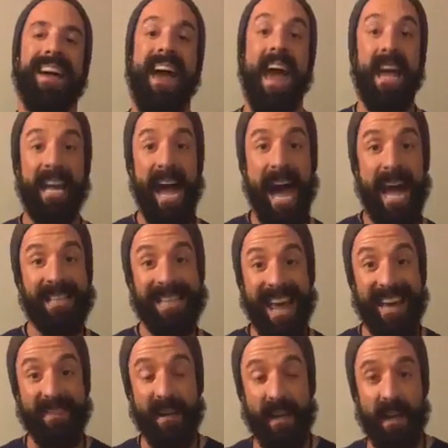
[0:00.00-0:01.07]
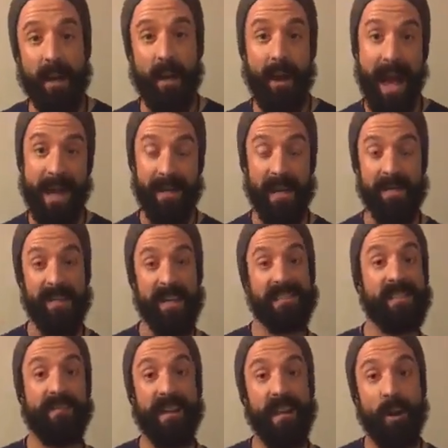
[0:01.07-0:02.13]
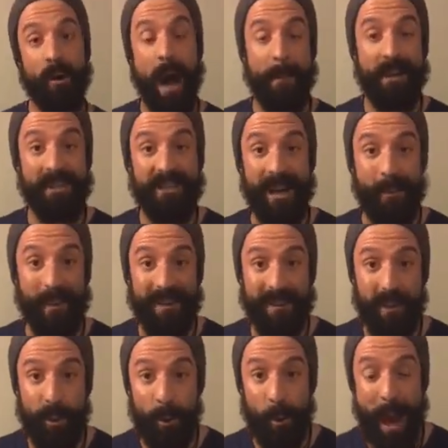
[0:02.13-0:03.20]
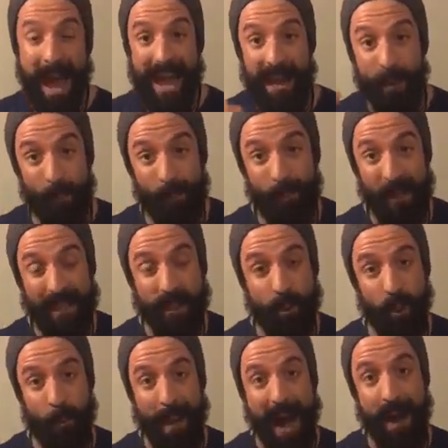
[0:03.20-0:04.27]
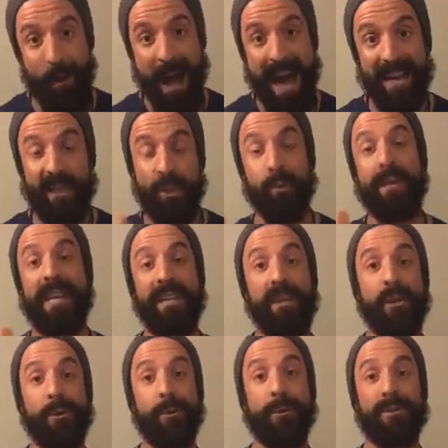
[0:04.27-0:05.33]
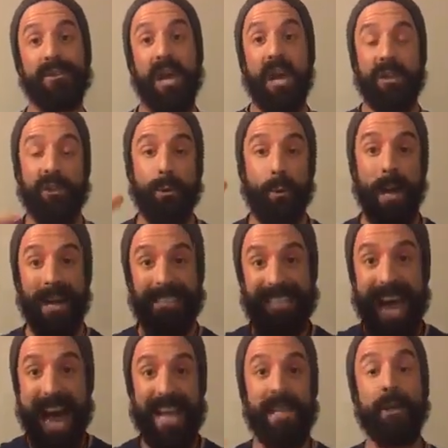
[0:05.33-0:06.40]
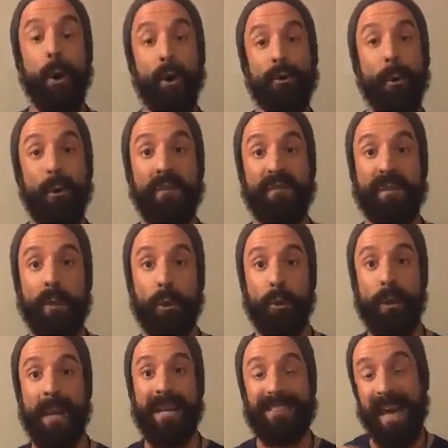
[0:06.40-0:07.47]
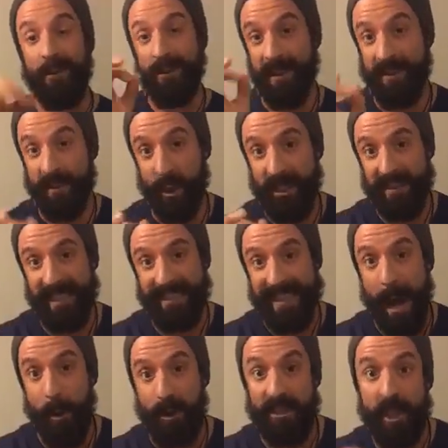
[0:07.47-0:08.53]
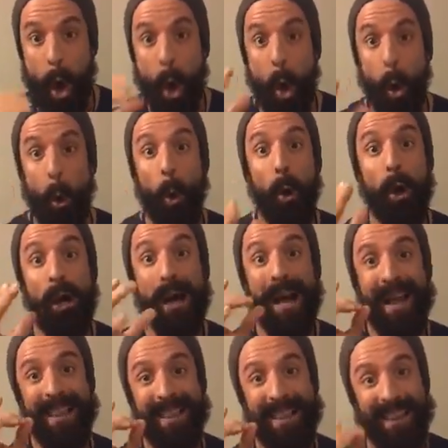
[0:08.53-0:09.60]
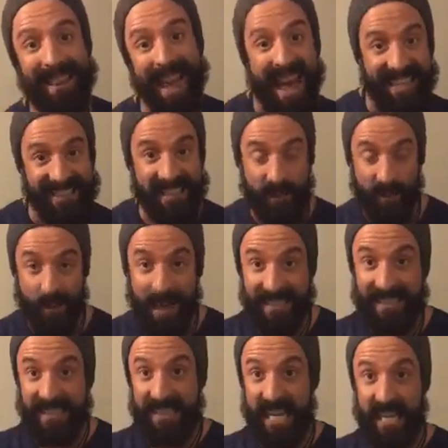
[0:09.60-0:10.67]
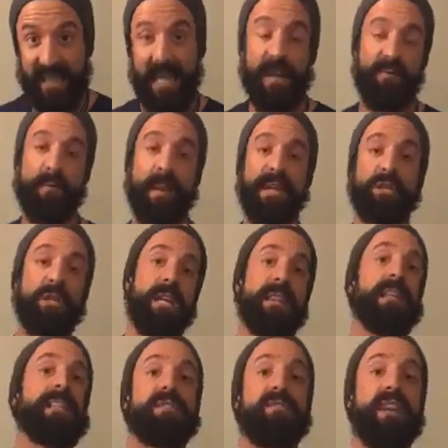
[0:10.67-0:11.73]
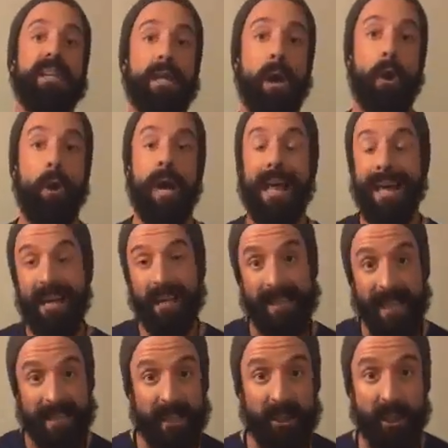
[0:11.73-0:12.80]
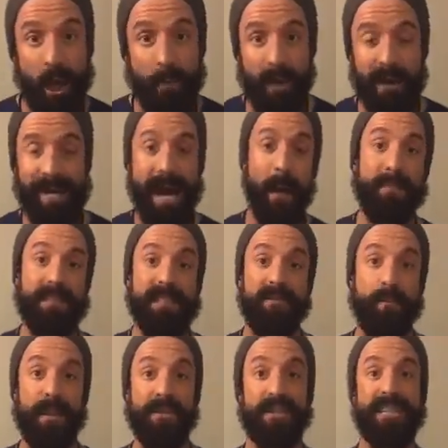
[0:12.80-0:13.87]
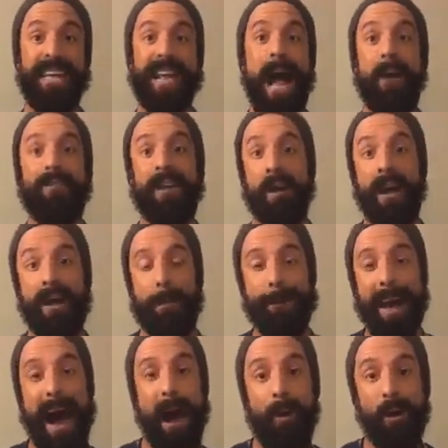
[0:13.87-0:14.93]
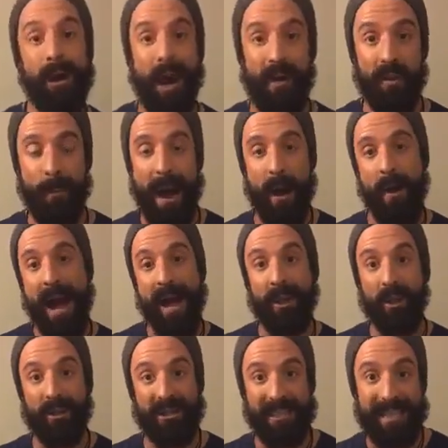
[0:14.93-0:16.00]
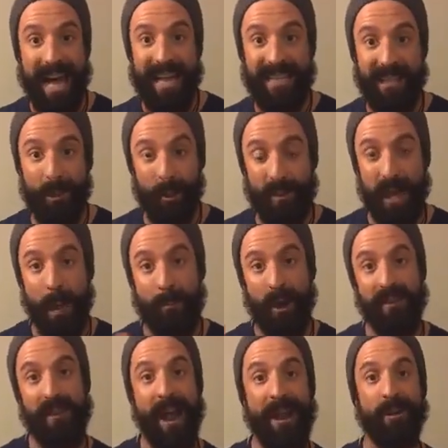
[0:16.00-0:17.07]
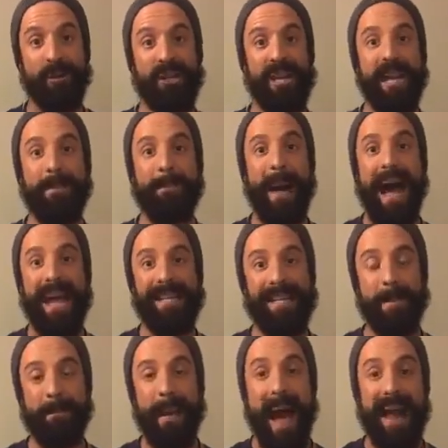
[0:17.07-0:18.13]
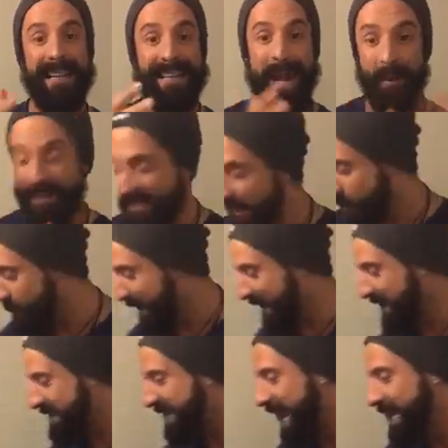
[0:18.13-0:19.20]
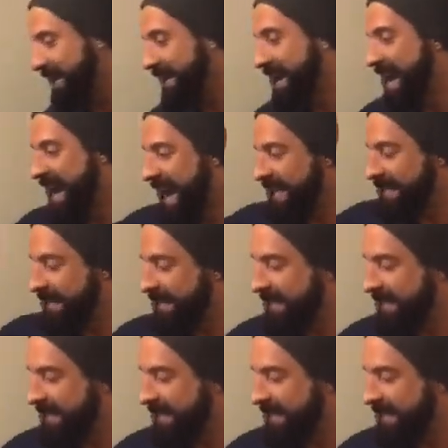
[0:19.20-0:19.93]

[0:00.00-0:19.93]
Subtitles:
Hey guys, Anthony here, and in this video I'm going to share with you a really cool biohack you can use to cut any cold or flu down to 36 hours or less. And if you guys dig the information in this video, click the share button, help this information get out there and empower other biohackers like you to upgrade their energy in mind and body. Now this is really exciting. It's a